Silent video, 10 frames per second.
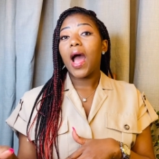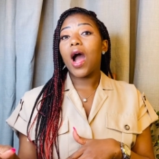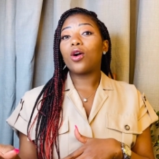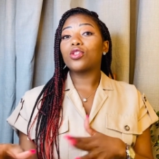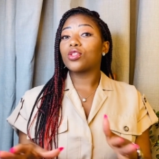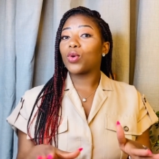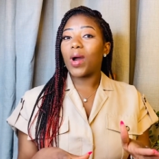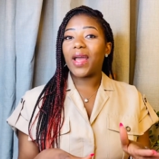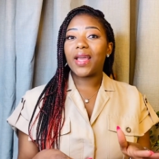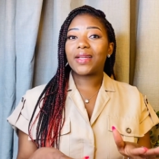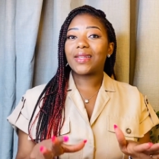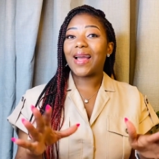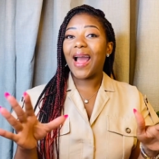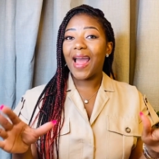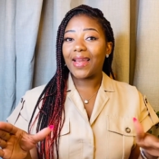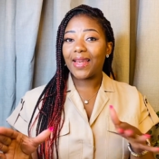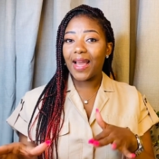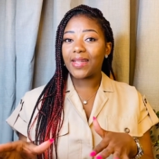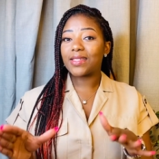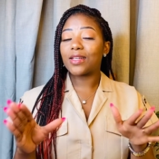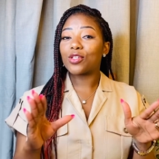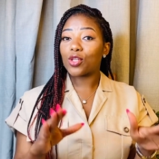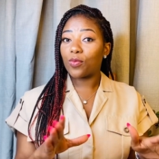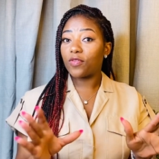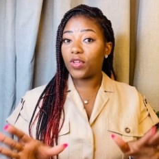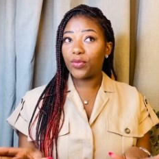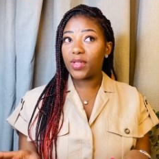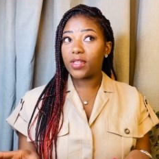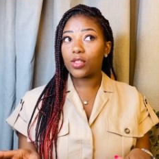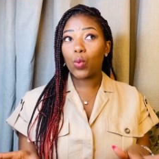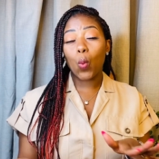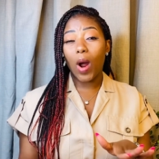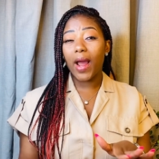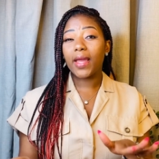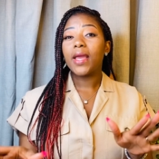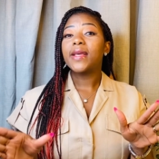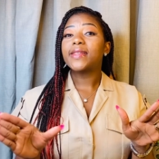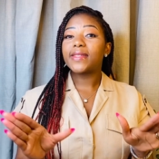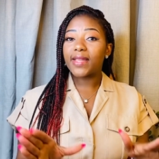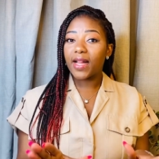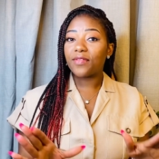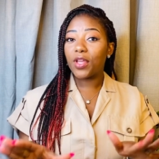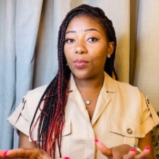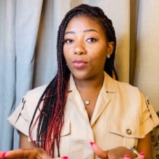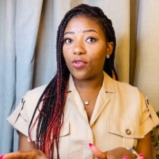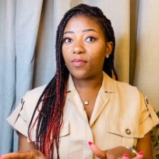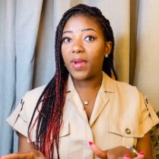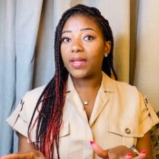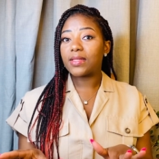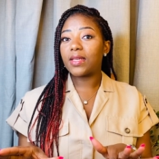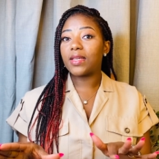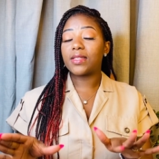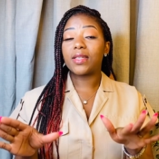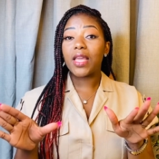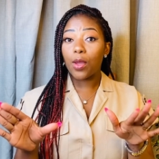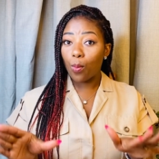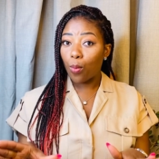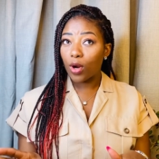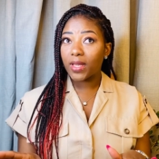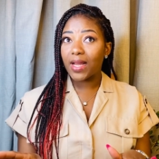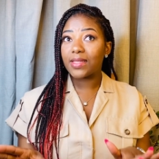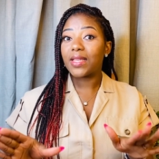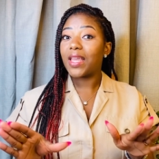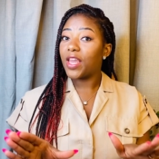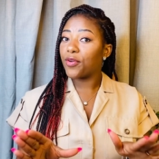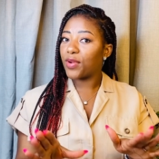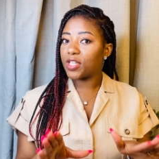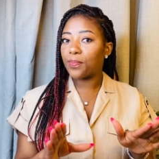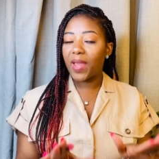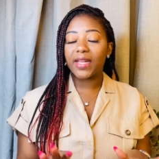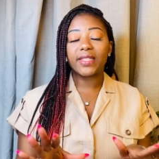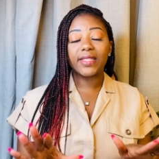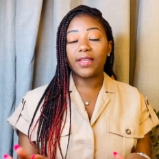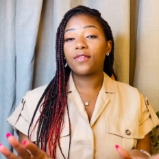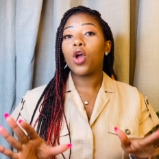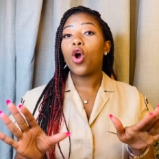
I'll just go ahead and highlight some of the reasons why self-improvement is important irrespective